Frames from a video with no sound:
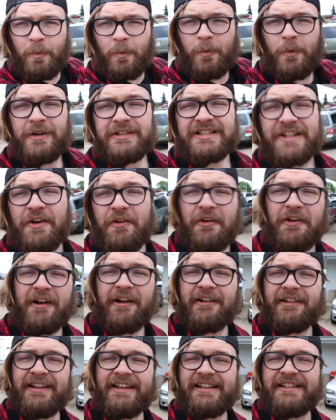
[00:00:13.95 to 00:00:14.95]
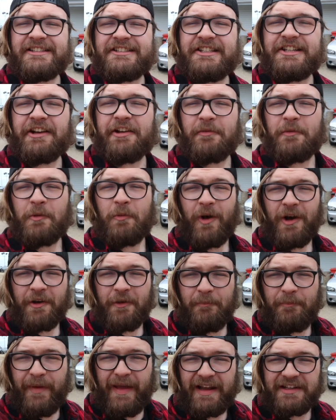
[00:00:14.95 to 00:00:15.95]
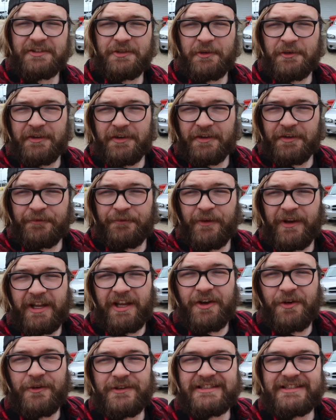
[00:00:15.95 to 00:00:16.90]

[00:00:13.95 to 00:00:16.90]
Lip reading: What's going on, ladies and gentlemen? Welcome back to another video.